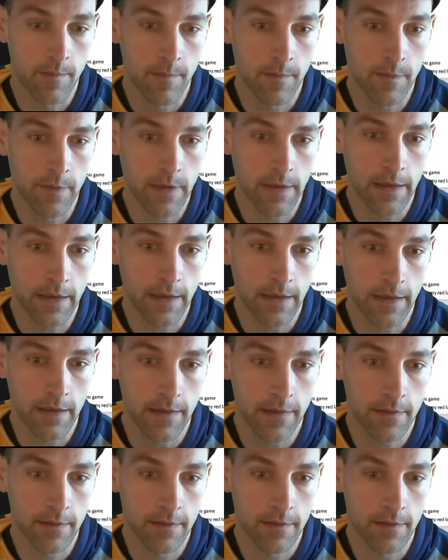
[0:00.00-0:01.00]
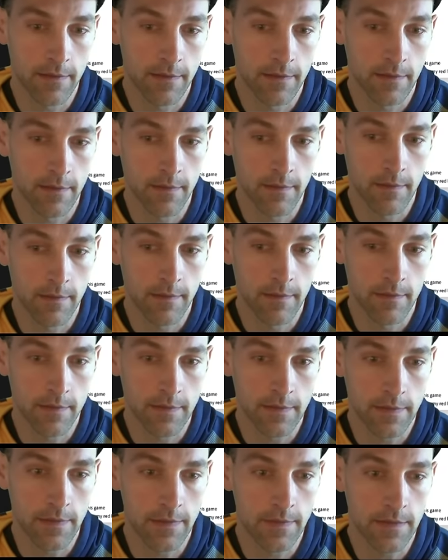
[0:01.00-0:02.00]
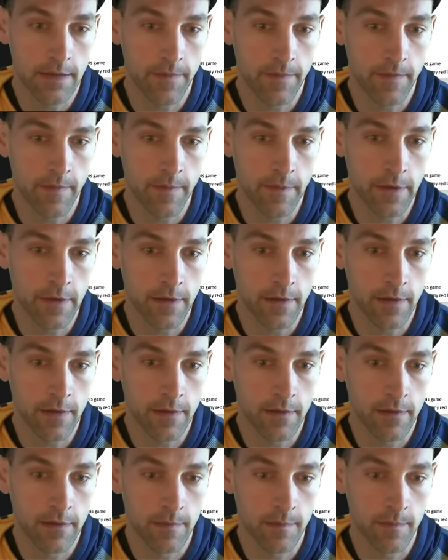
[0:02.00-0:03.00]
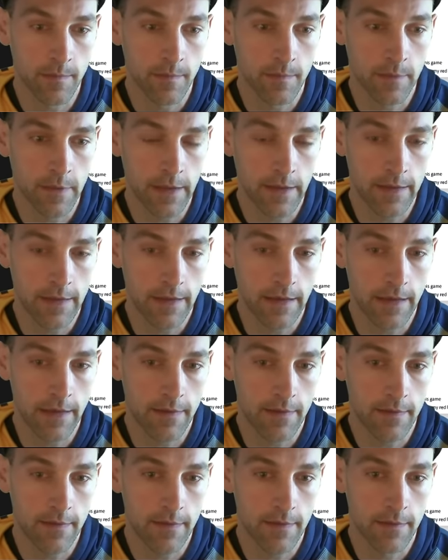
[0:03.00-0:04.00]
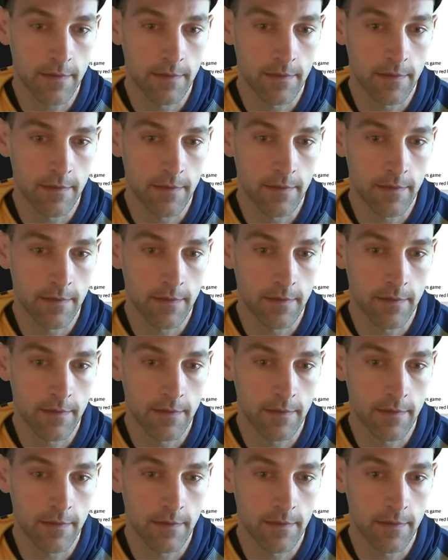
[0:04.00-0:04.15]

Play Sunscape Familiar. Play a land.